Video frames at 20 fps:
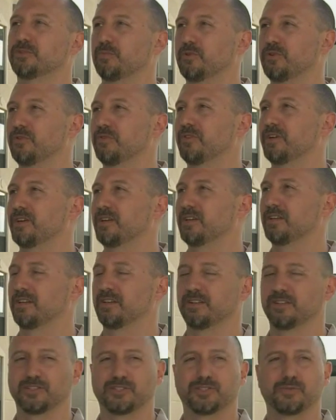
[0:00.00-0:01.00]
moving
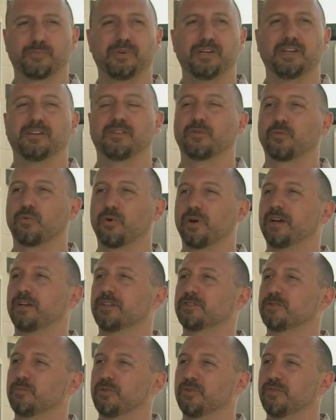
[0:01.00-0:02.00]
and the speed and the rate
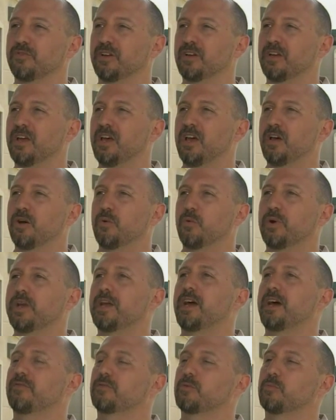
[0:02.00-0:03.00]
it's moving, we
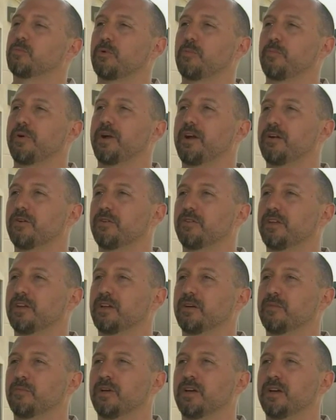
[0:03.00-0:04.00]
have to prepare
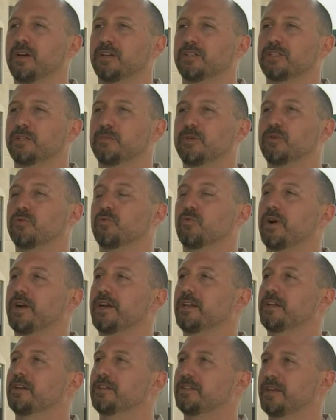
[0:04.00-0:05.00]
them to be
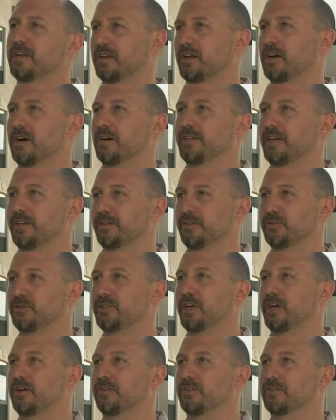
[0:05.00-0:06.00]
ready to take on that new
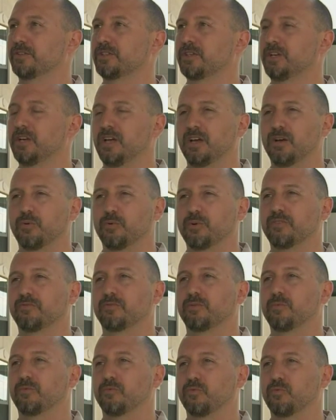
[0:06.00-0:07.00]
challenge. We have
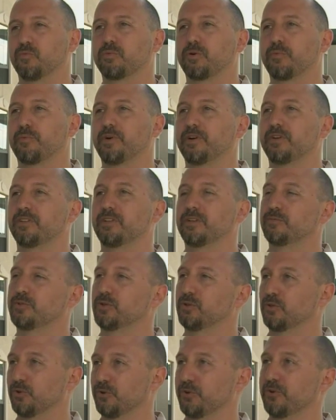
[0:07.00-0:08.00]
to prepare them
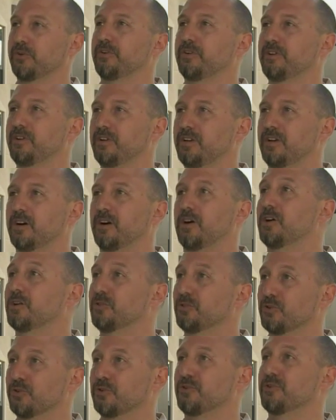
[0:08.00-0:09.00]
to learn,
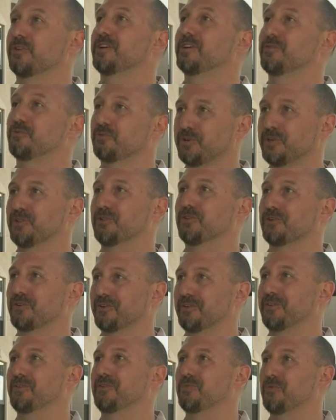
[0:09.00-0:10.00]
unlearn, and
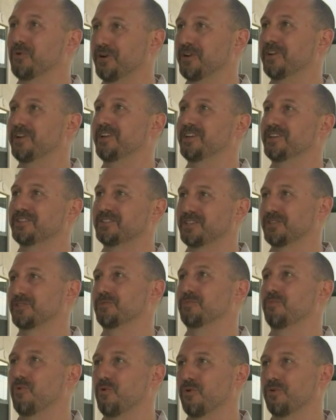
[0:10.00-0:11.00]
relearn what it is that's
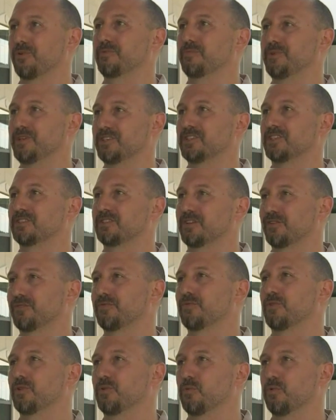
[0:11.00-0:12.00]
important to be
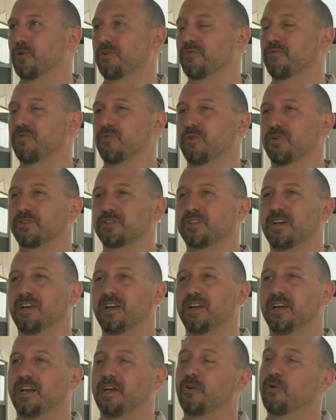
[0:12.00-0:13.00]
successful in the workforce.
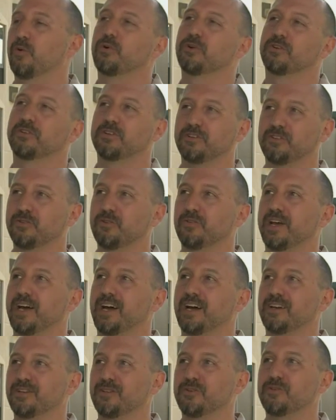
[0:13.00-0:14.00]
In order to do
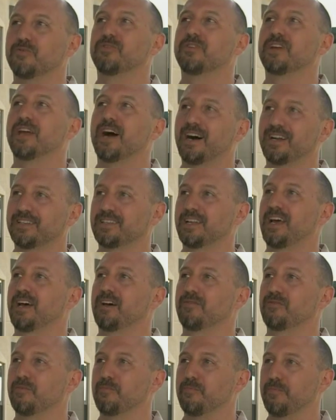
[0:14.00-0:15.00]
that, you've got to
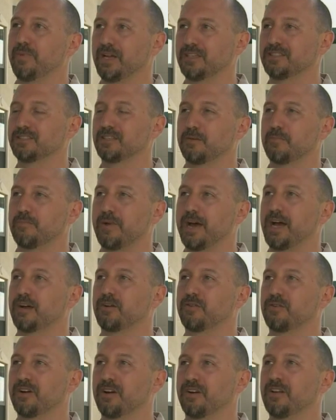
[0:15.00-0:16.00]
have a basic
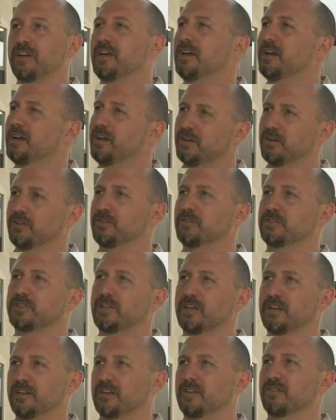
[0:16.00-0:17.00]
background and
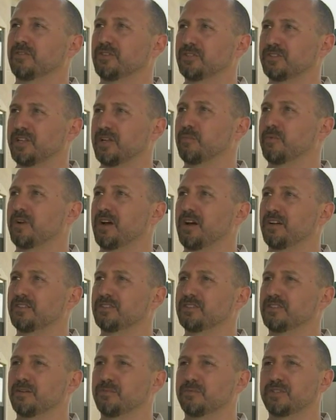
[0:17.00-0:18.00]
understanding of the STEM
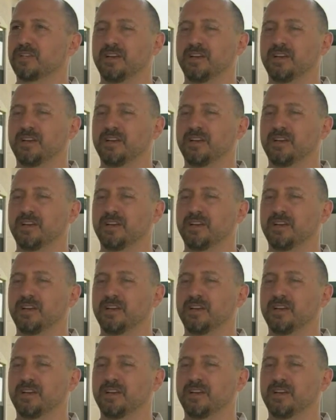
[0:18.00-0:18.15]
concepts.